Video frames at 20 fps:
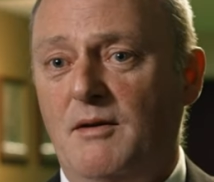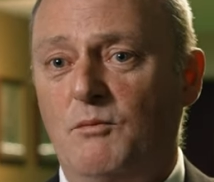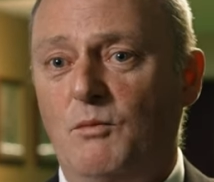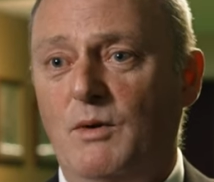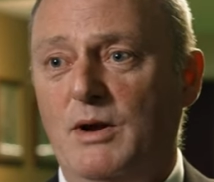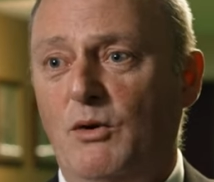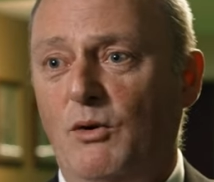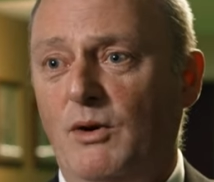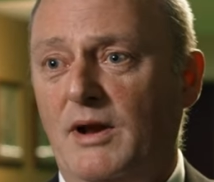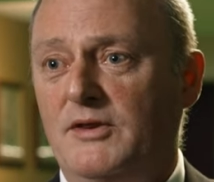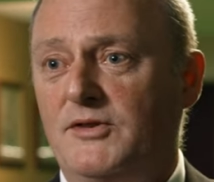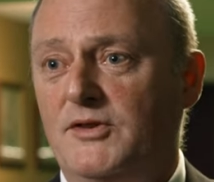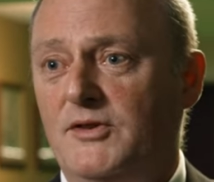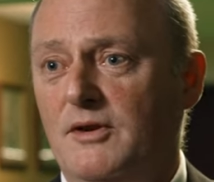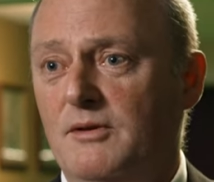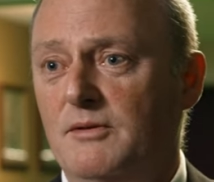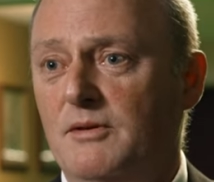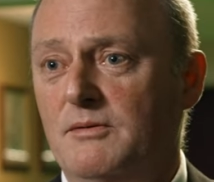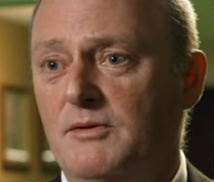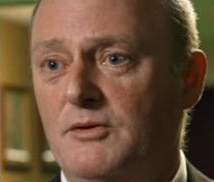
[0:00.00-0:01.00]
We all had
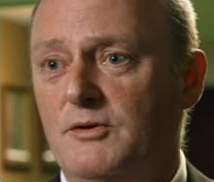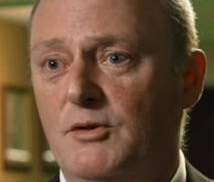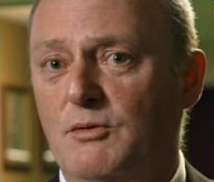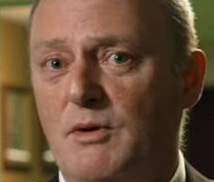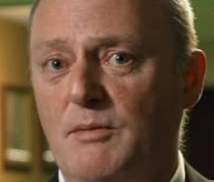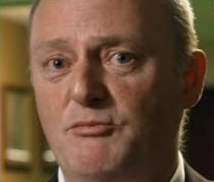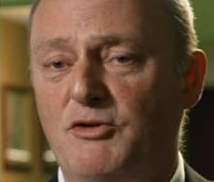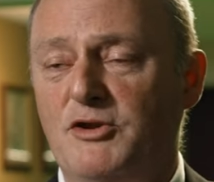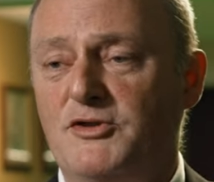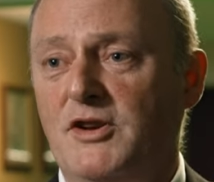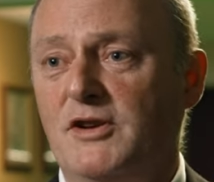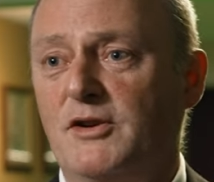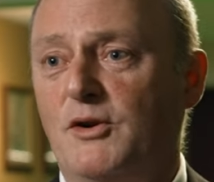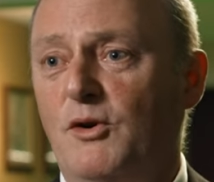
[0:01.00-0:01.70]
to do a bridging